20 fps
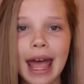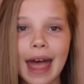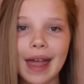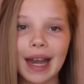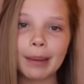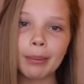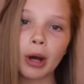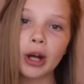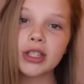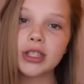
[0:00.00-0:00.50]

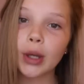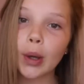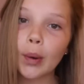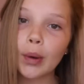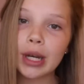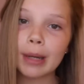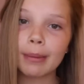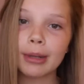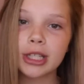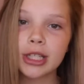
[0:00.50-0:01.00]
and I'm also
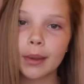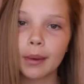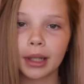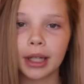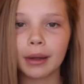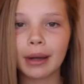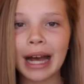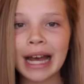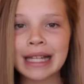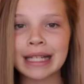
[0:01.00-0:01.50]
going to be
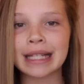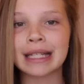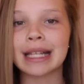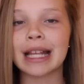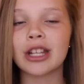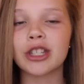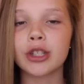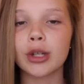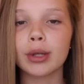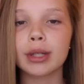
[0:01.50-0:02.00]
showing you guys
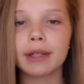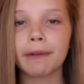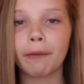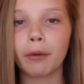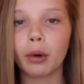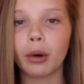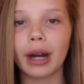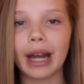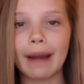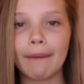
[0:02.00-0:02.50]
essentials
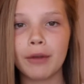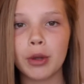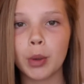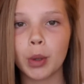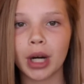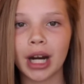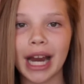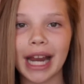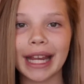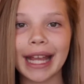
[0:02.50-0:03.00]
for if
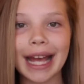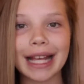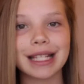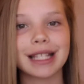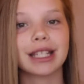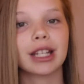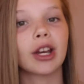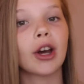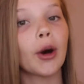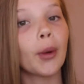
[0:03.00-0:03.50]
you are a
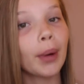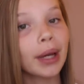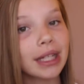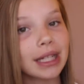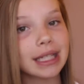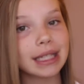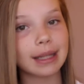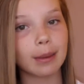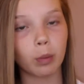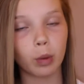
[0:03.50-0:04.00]
guest going
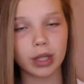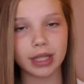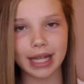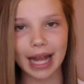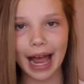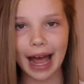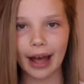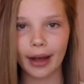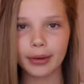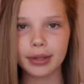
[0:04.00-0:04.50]
to someone's
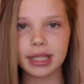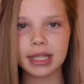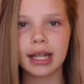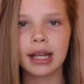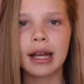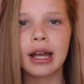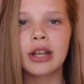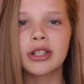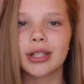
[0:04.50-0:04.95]
house,